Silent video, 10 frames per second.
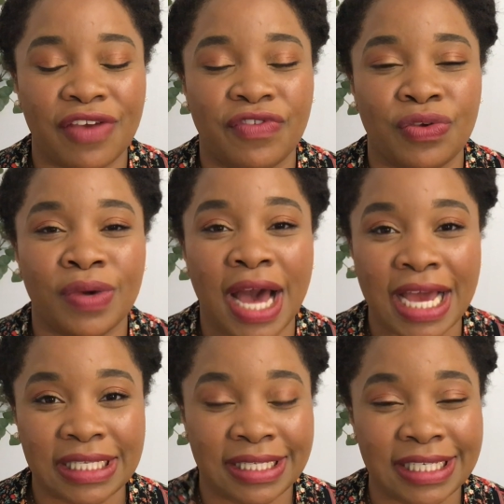If you
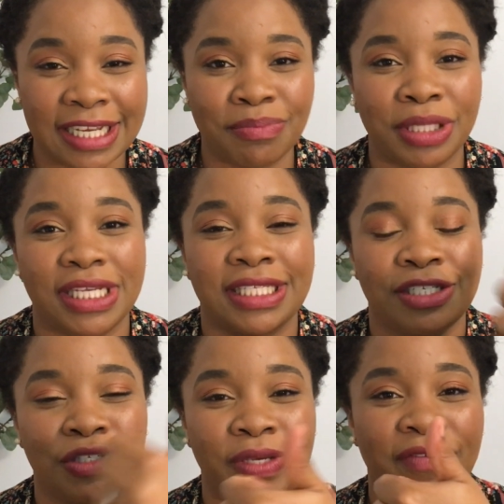guys did, please
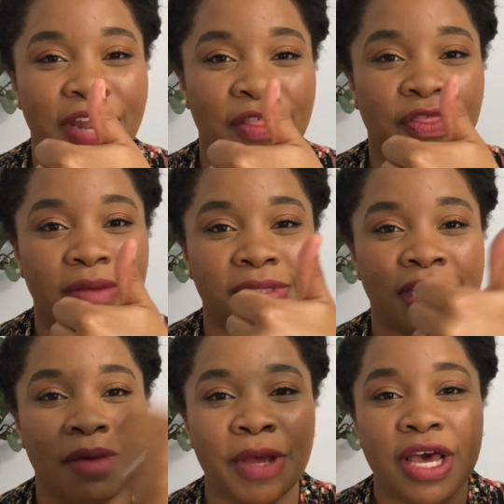do give it a thumbs
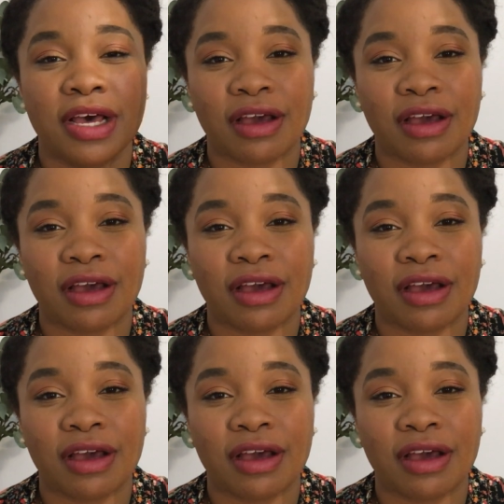up.